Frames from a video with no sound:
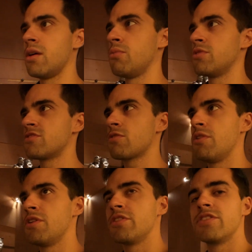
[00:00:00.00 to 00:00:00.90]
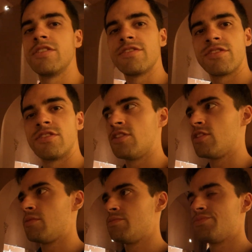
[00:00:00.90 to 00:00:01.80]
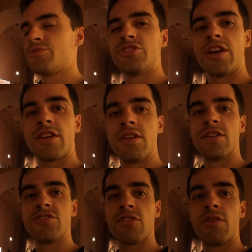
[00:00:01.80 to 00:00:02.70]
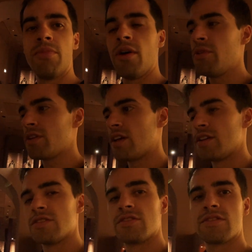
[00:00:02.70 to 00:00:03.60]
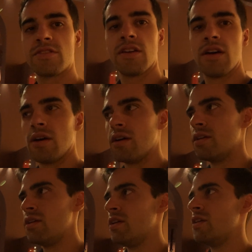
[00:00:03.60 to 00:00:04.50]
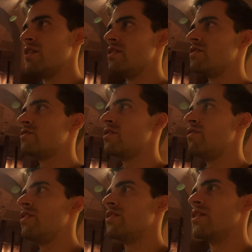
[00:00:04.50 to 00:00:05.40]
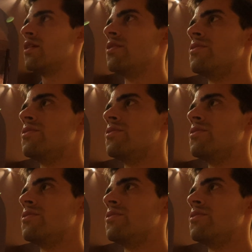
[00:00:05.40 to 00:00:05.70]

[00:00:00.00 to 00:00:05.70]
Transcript: what's called nowadays the Czech Republic and Slovakia.